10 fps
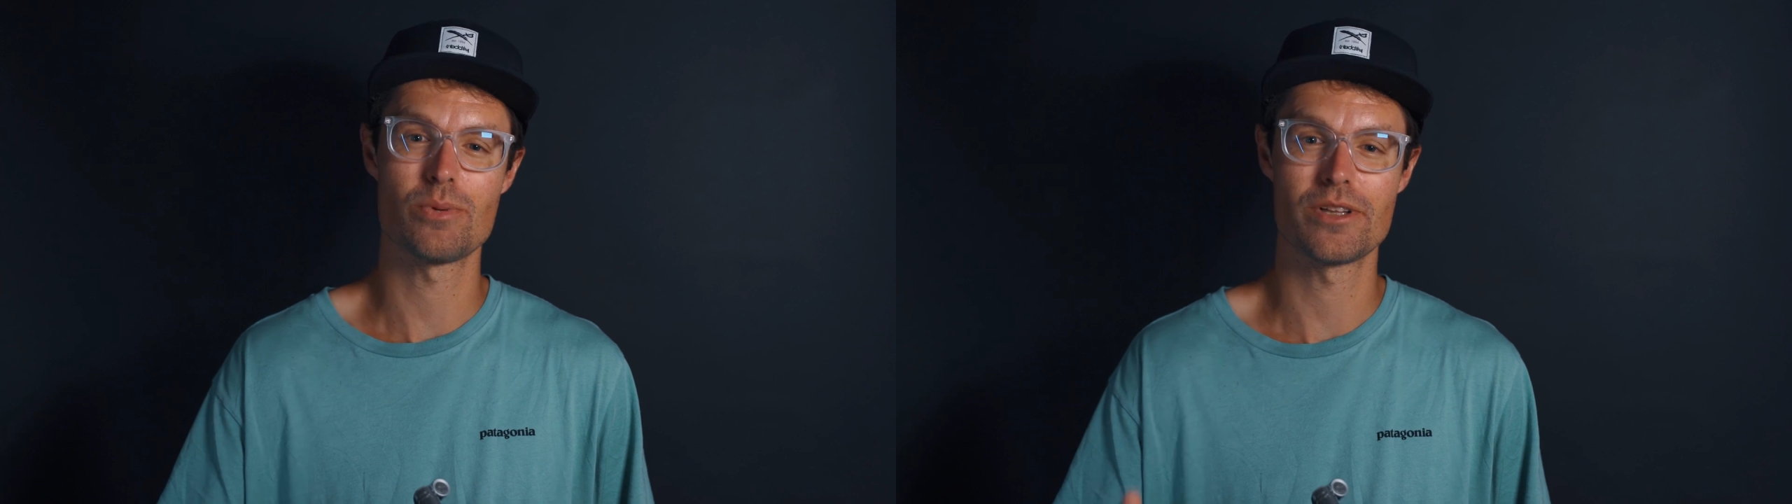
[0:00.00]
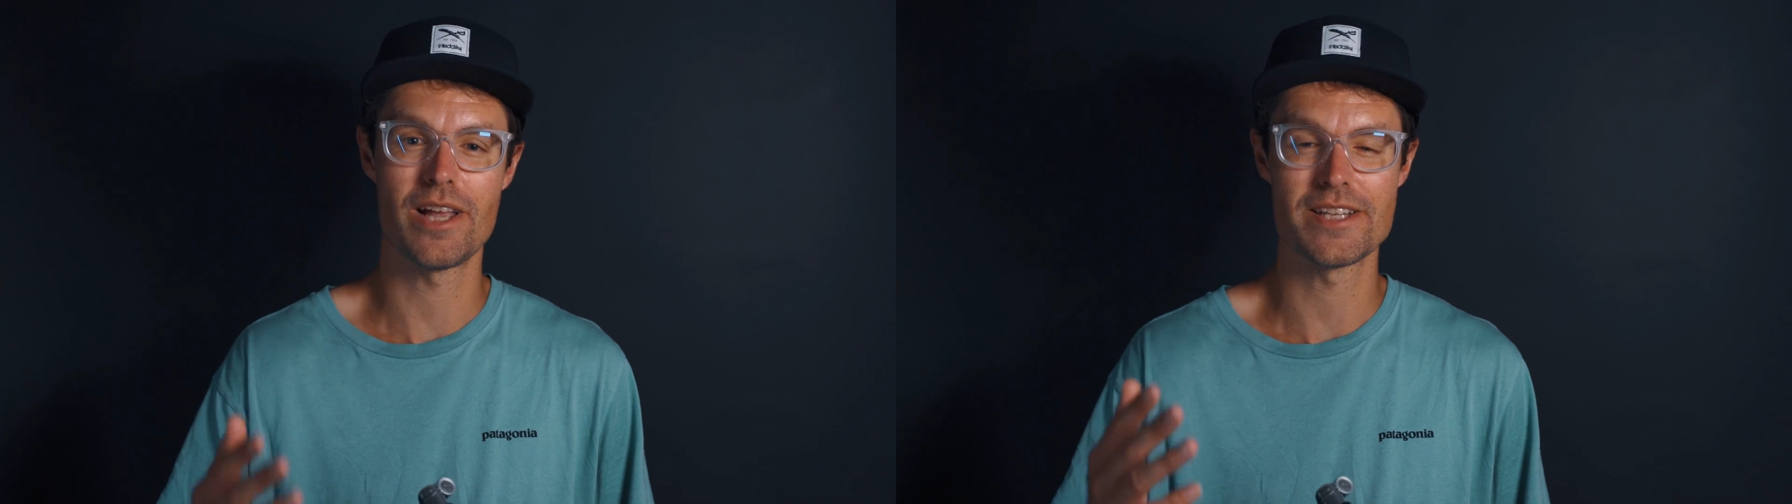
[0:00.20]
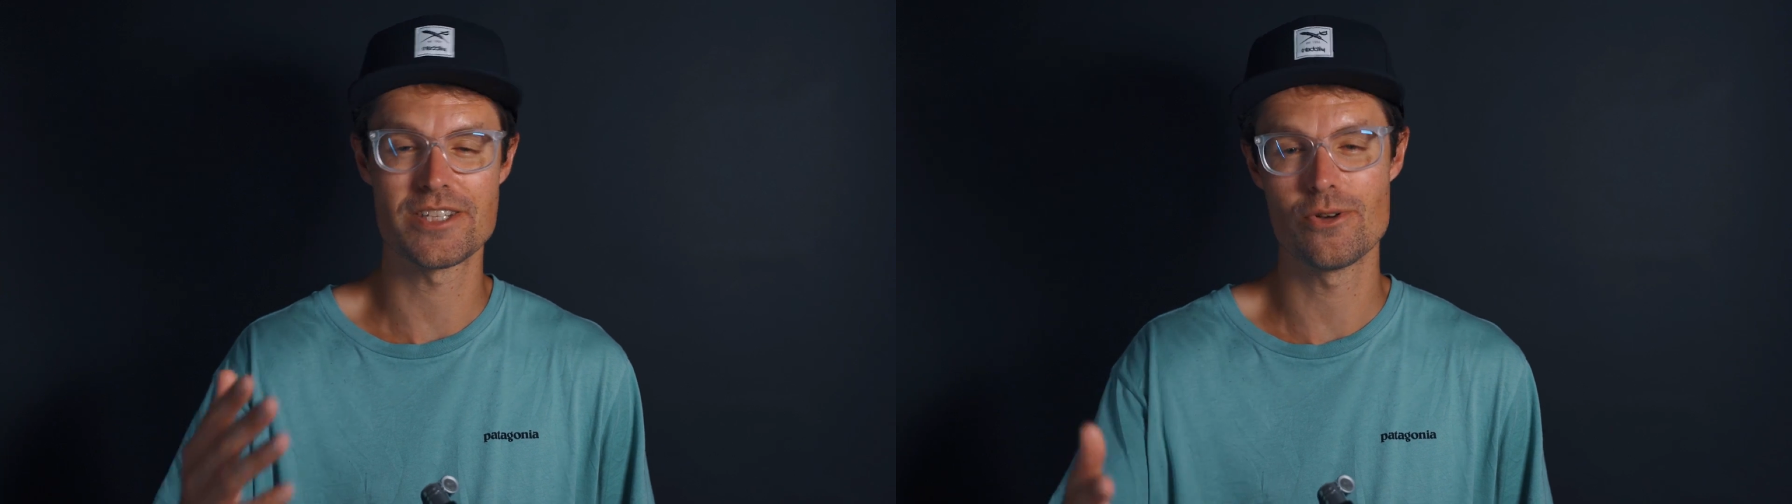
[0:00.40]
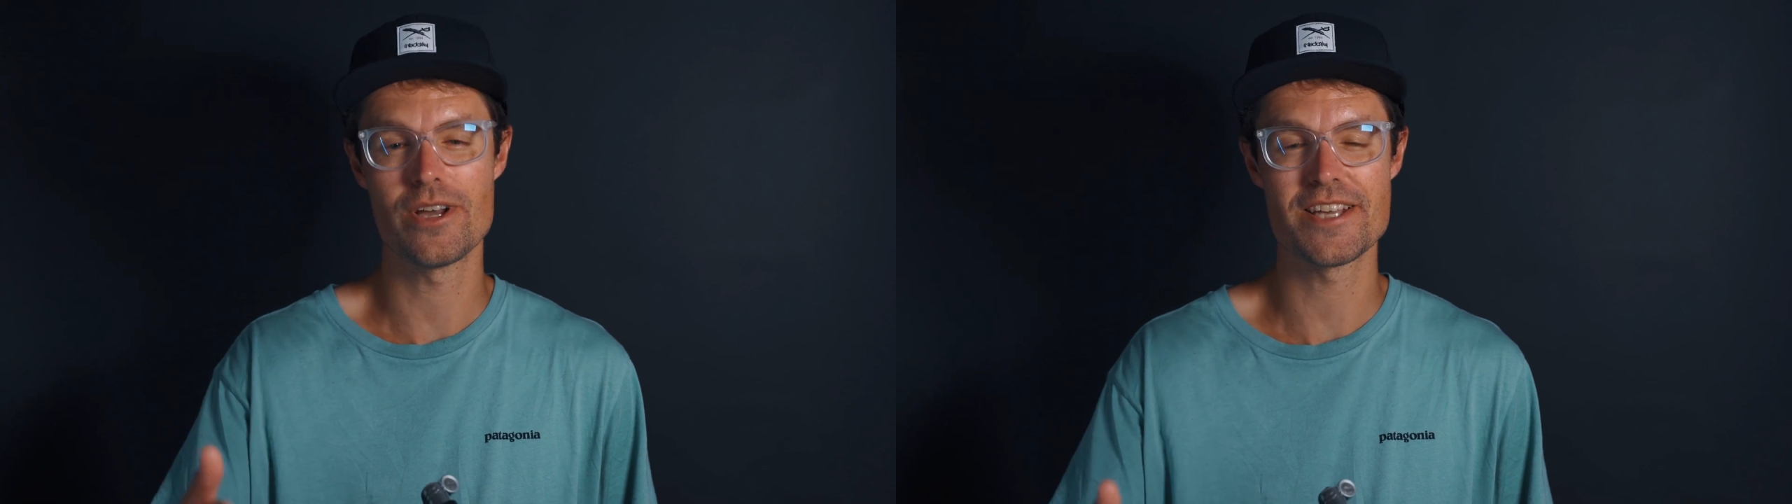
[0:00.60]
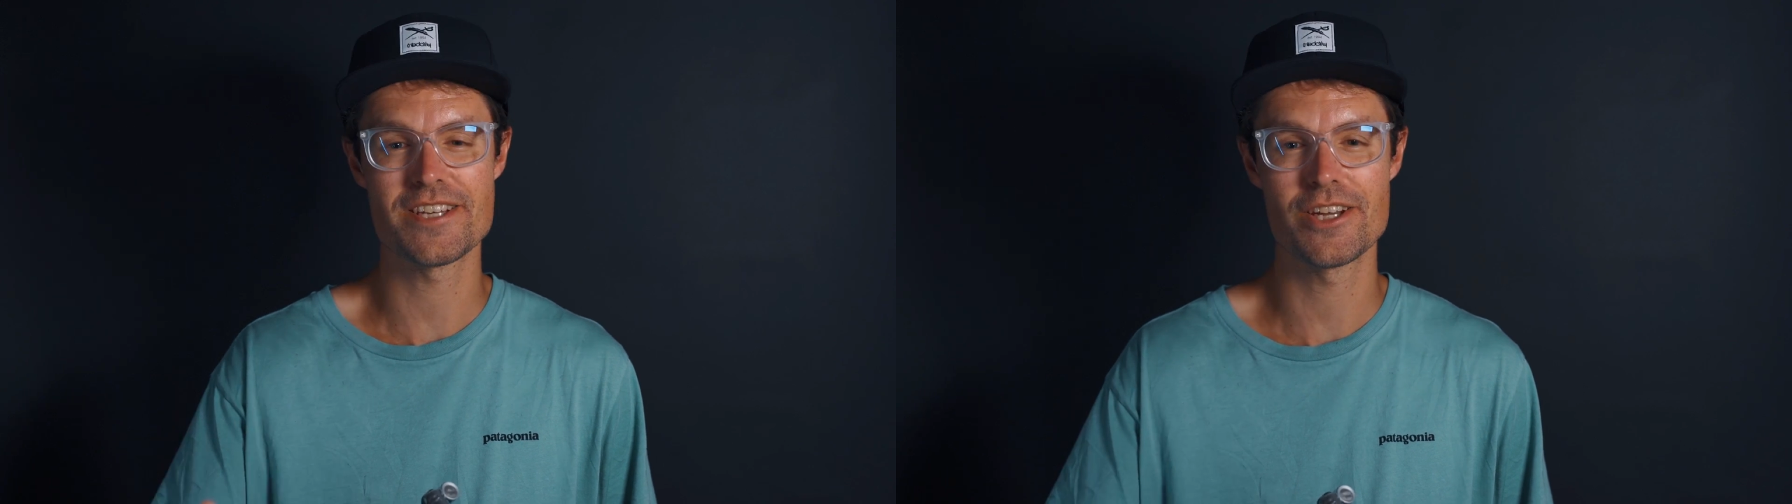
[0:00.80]
what lights you
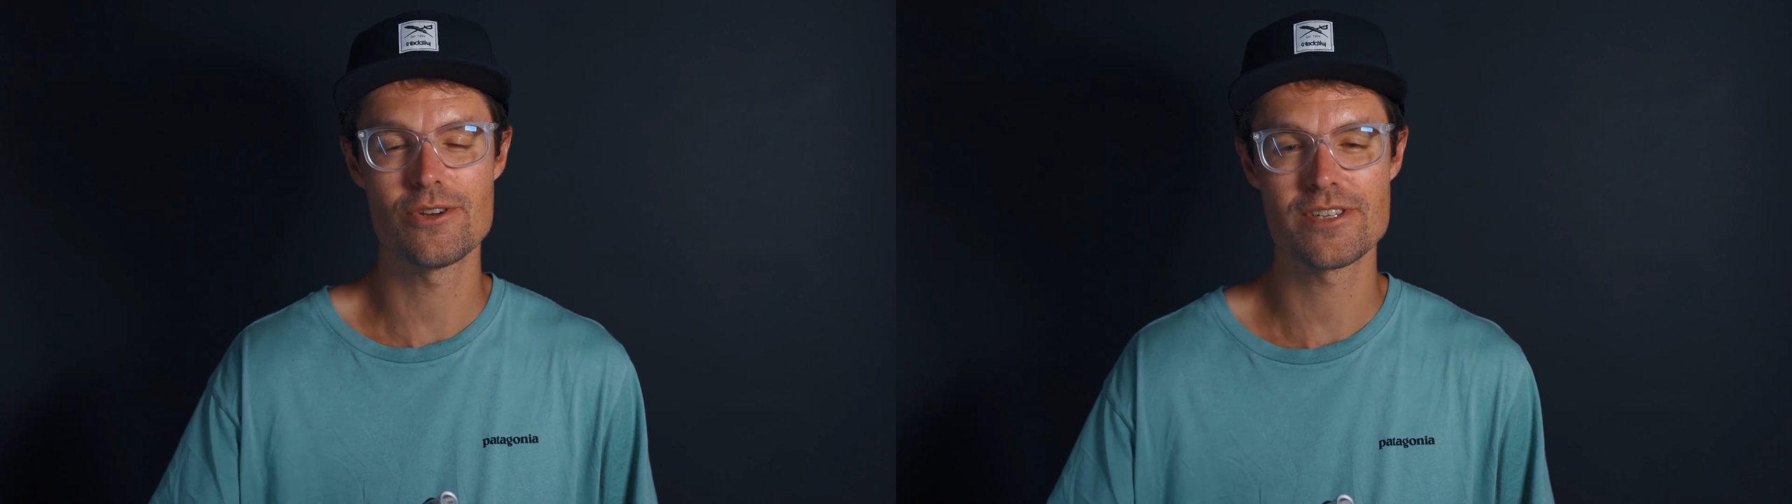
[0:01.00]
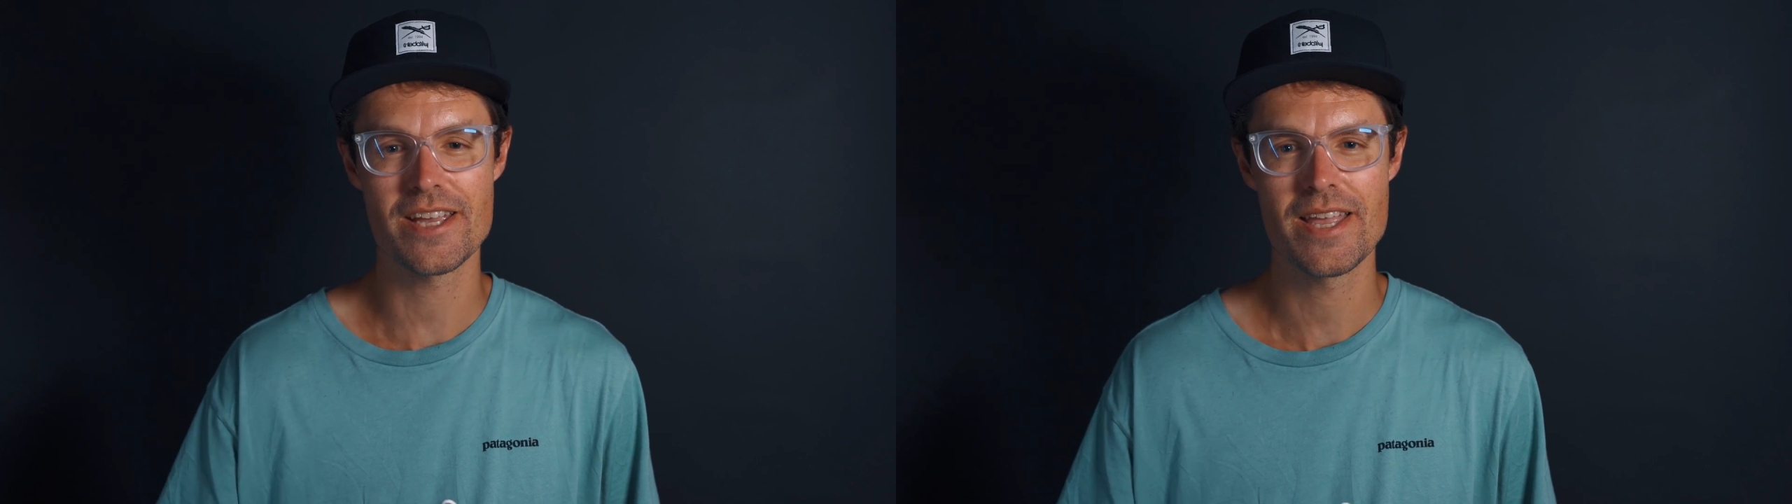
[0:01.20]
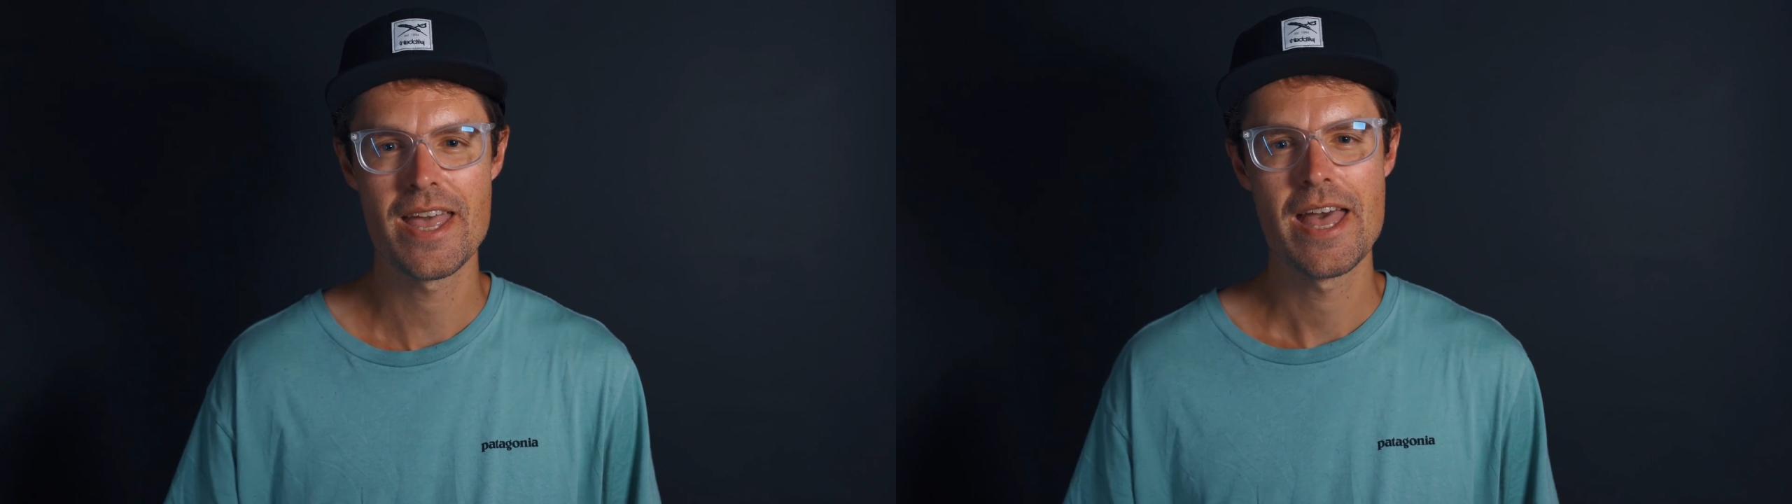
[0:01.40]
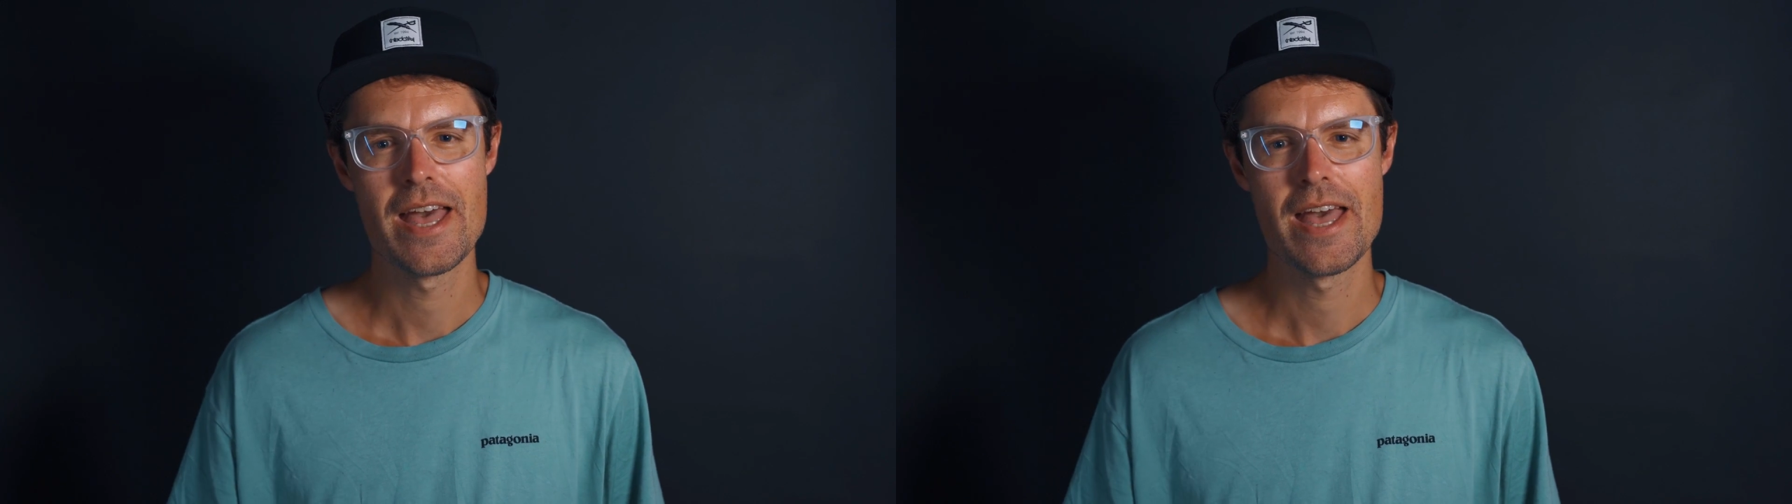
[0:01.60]
guys are using.